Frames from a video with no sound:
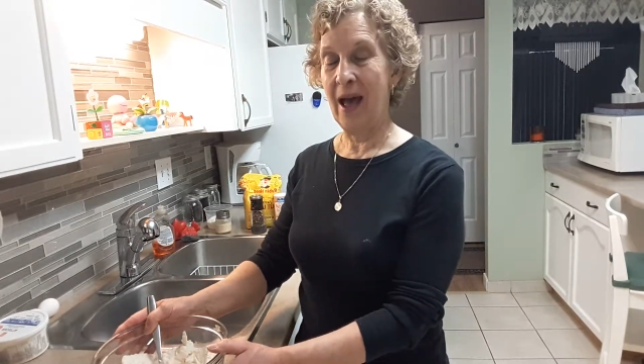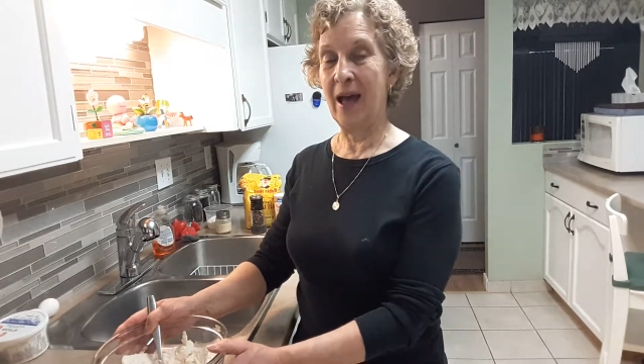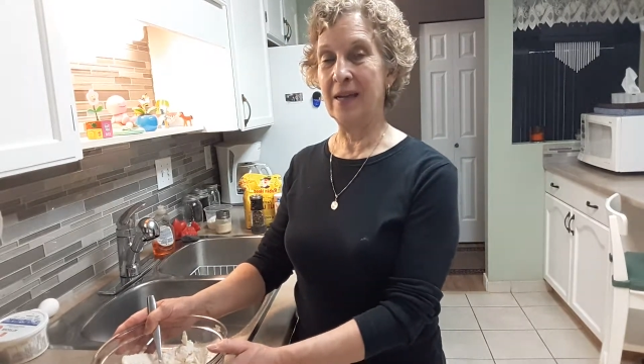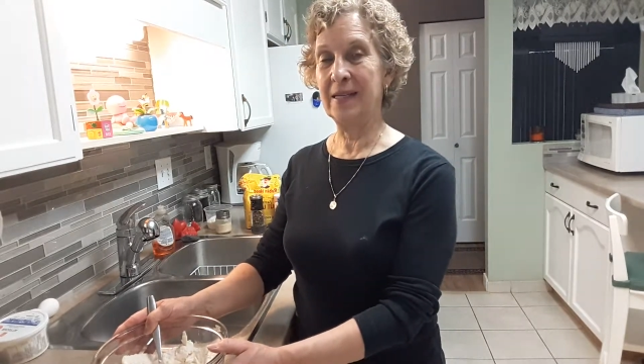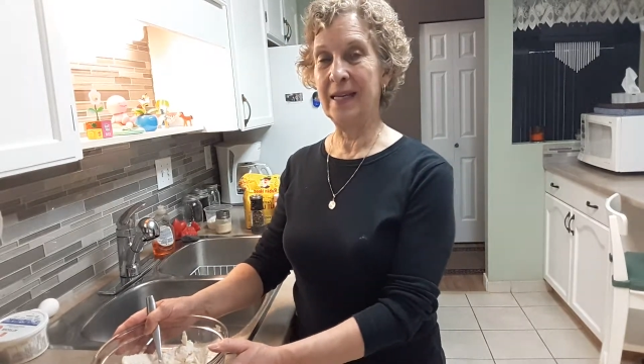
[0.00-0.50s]

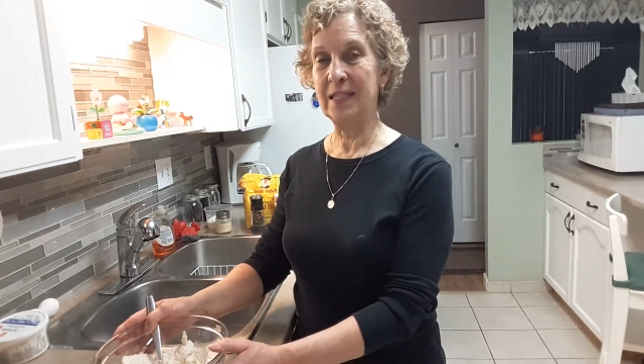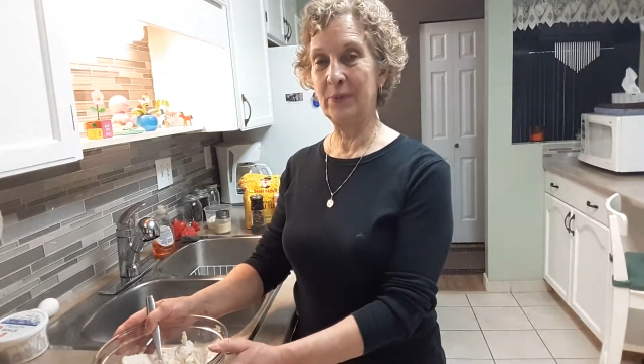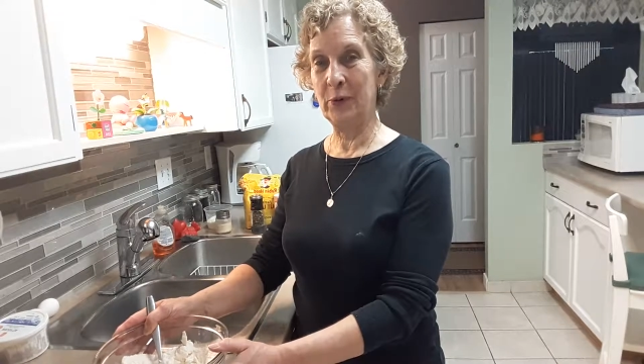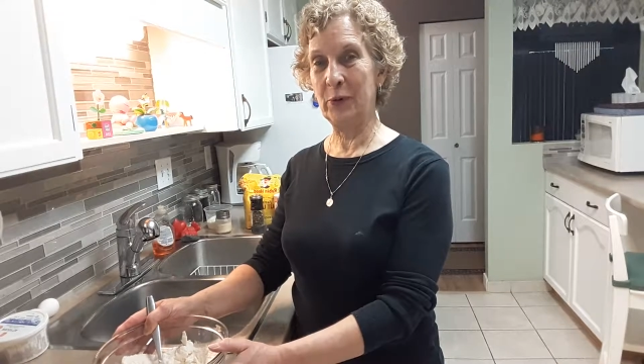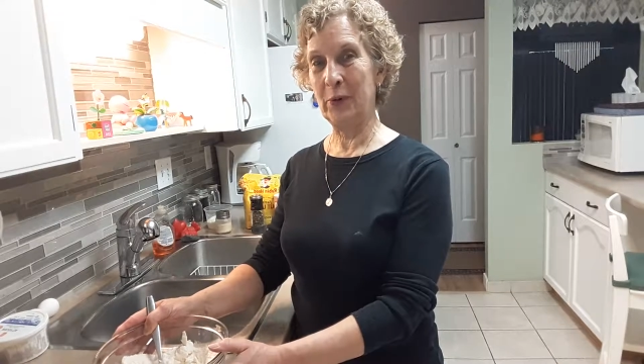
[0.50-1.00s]
a
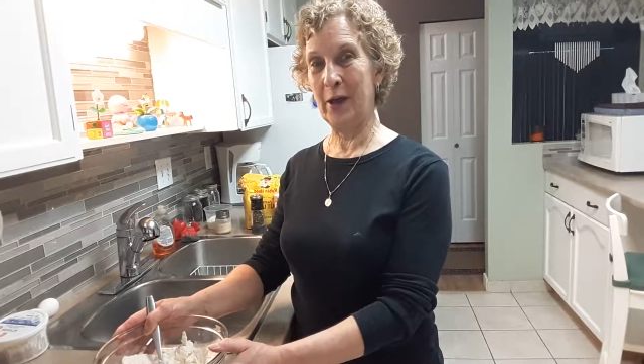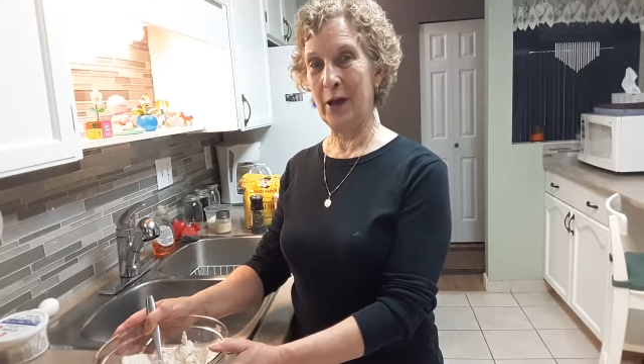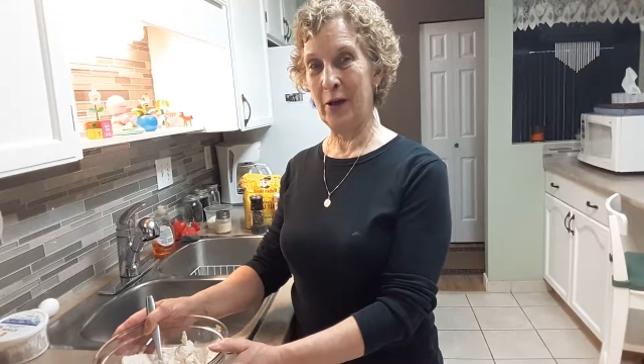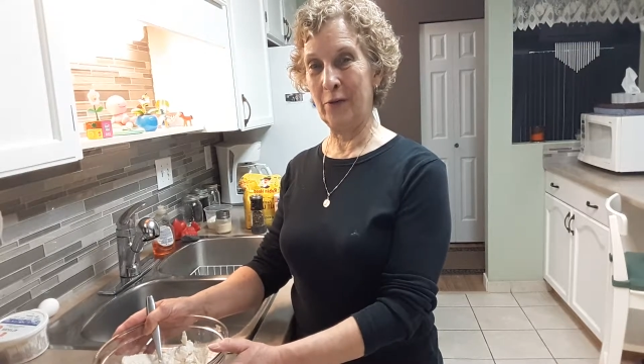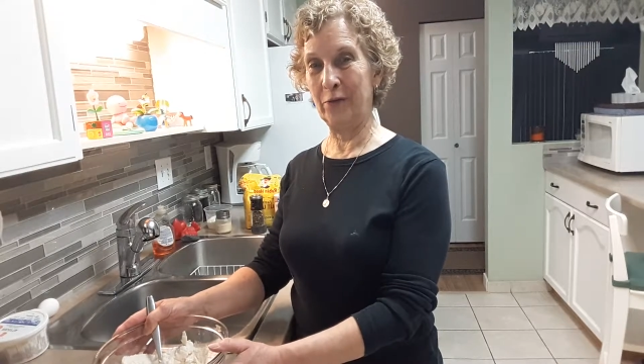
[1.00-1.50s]
teaspoon
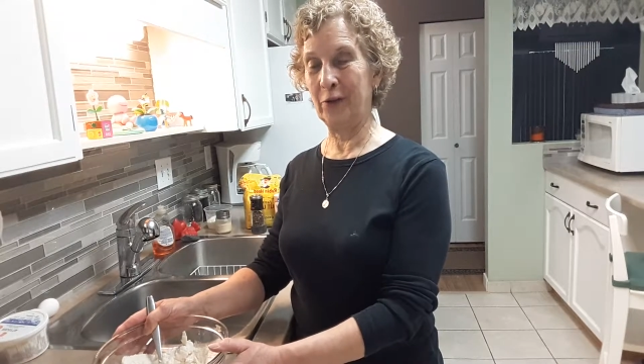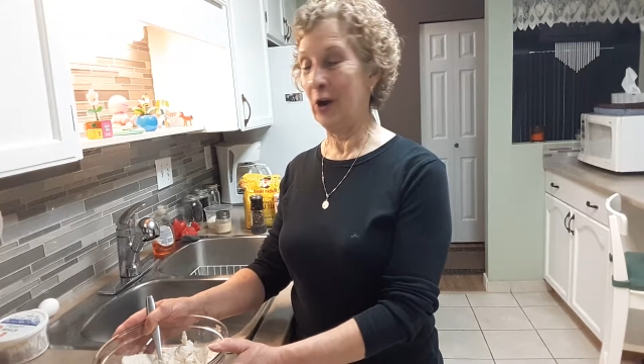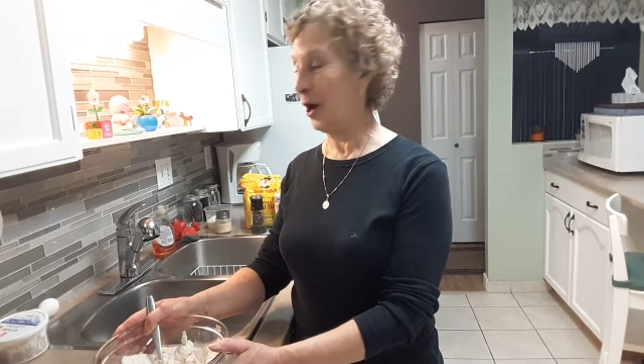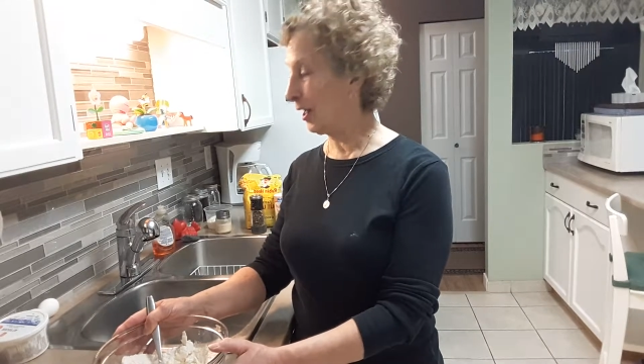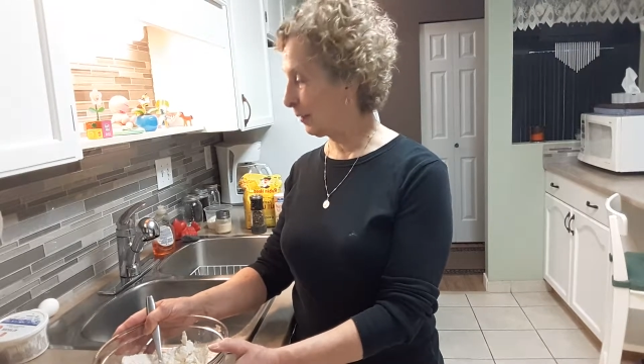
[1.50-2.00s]
of
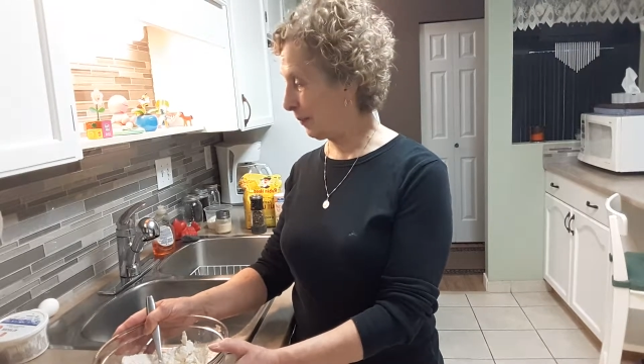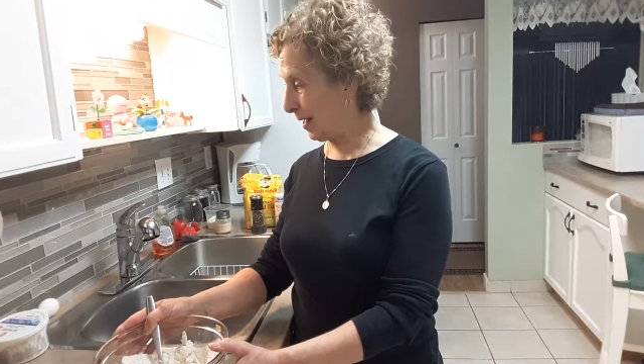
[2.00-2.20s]
garlic